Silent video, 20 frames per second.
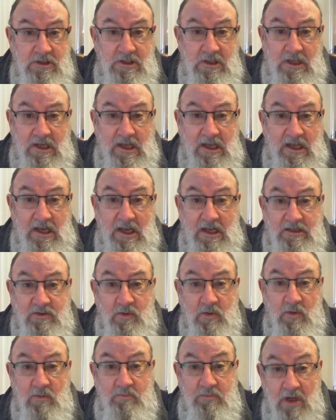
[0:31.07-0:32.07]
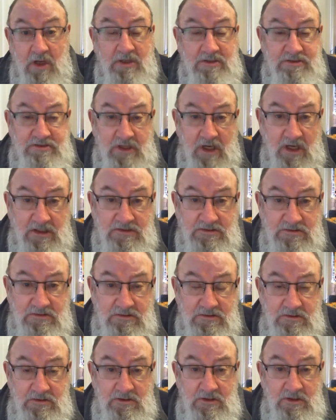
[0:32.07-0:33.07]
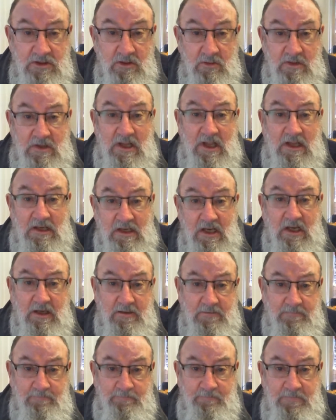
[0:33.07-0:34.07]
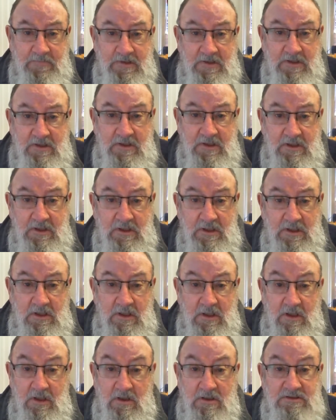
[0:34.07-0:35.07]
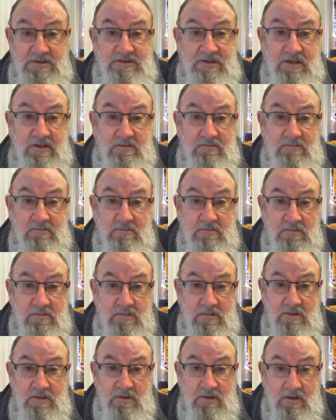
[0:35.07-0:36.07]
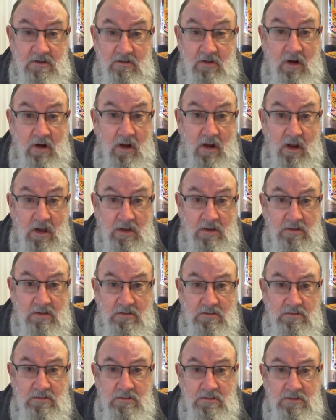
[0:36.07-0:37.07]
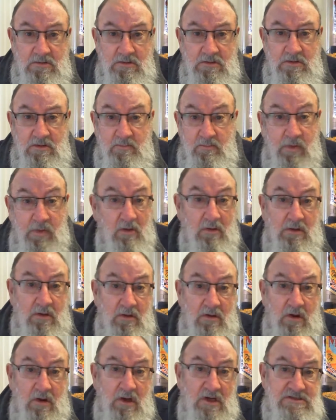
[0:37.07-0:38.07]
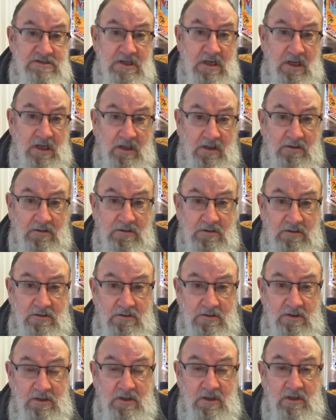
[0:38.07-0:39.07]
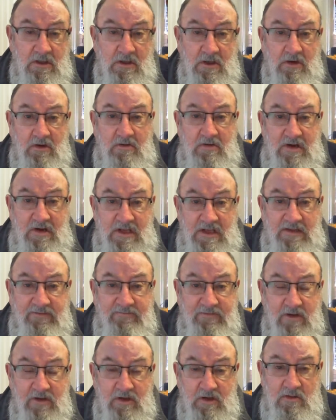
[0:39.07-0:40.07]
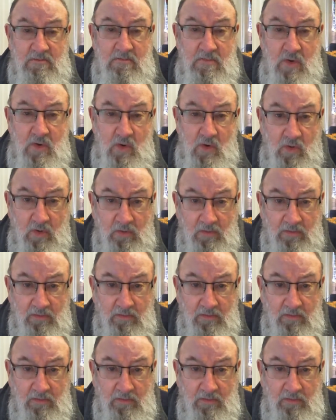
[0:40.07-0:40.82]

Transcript: and had to apologise when they did. And I said, cry, bawl your eyes out. You've got to grieve, you've got to mourn.